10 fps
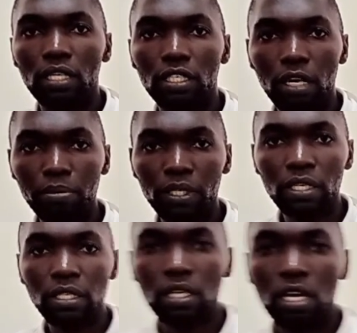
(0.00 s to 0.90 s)

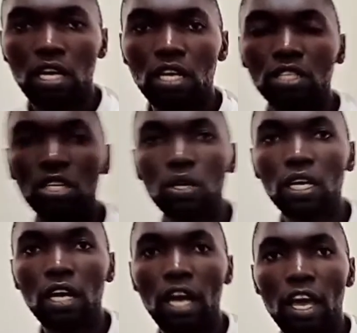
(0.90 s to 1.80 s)
sepsis
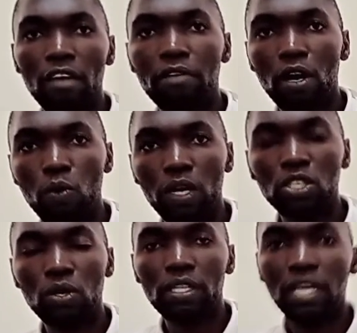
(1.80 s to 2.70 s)
during
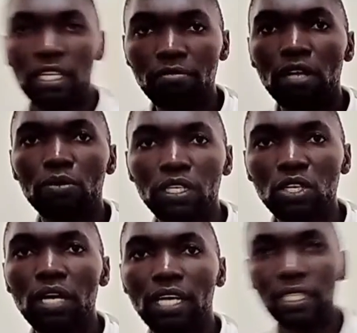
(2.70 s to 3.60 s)
evacuation. That
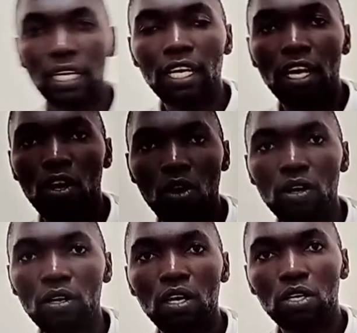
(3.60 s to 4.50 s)
evacuation has taken
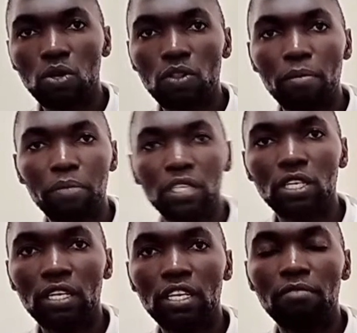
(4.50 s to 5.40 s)
long, so the
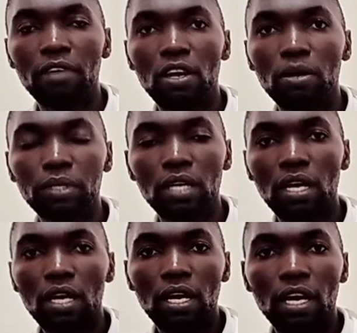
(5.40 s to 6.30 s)
patient develops
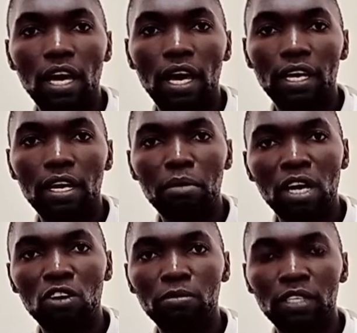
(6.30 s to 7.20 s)

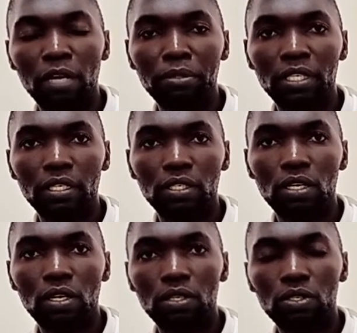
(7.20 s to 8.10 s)
sepsis.
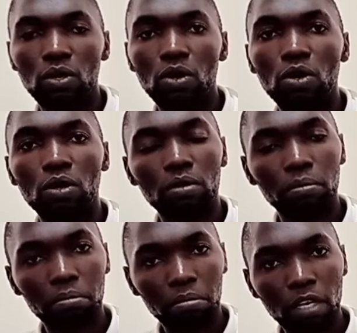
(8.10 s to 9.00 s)
So
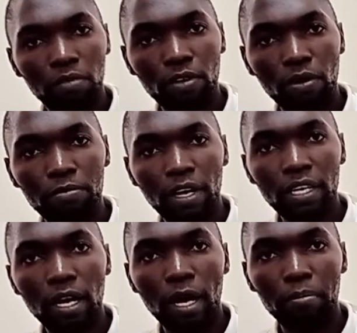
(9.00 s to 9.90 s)
if you
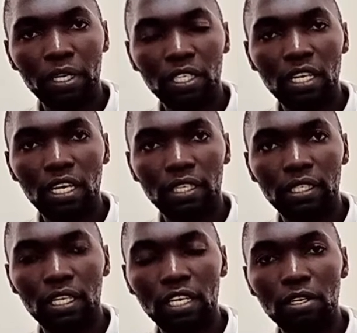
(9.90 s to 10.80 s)
find a patient
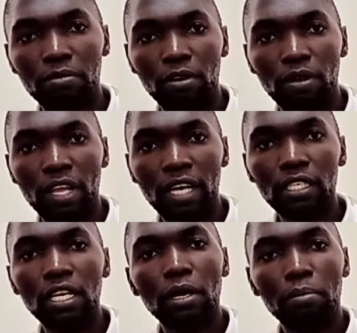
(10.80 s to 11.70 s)
has stayed for
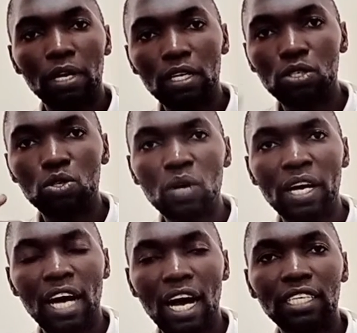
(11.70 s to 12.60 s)
that, please do
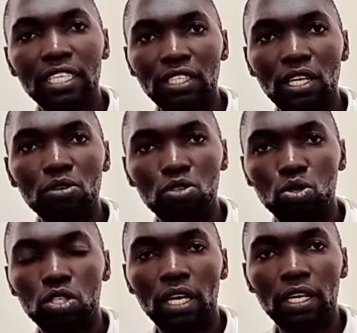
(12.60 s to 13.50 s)
an ultrasound
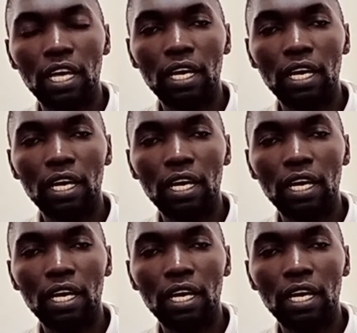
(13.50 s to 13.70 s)
to check